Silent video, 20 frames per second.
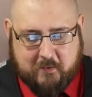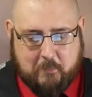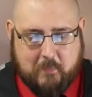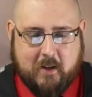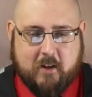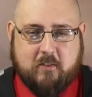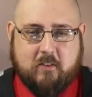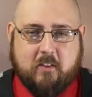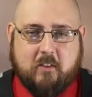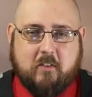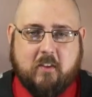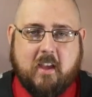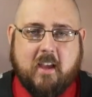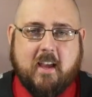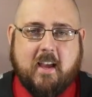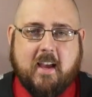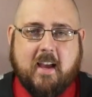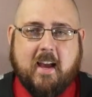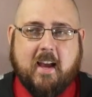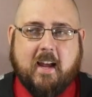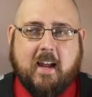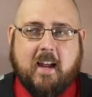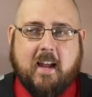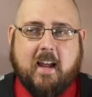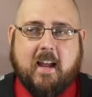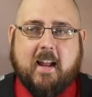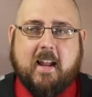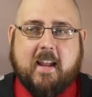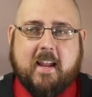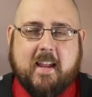dimension to this.
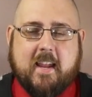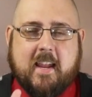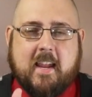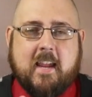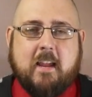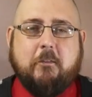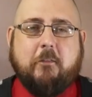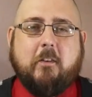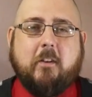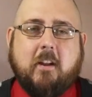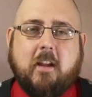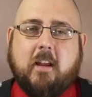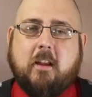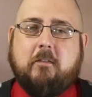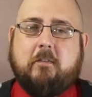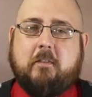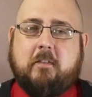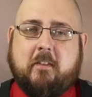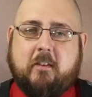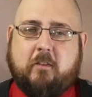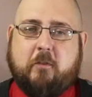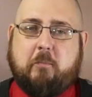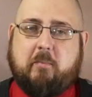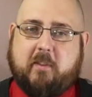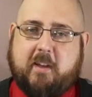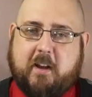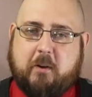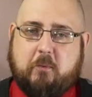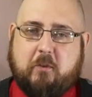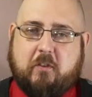Even if this plan